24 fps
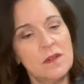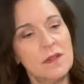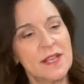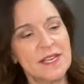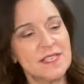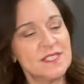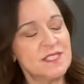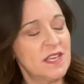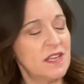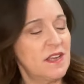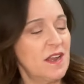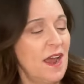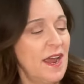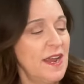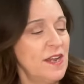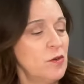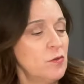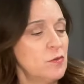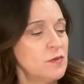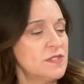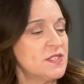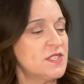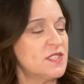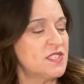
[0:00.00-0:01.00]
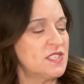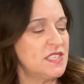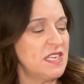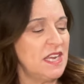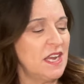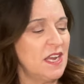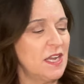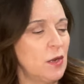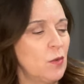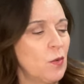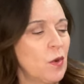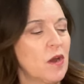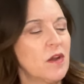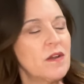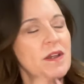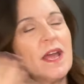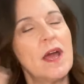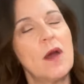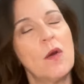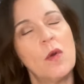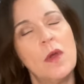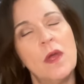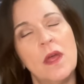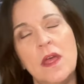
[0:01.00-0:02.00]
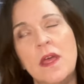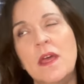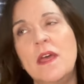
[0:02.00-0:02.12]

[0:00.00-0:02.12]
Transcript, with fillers: like I said, I don't see anywhere. Now,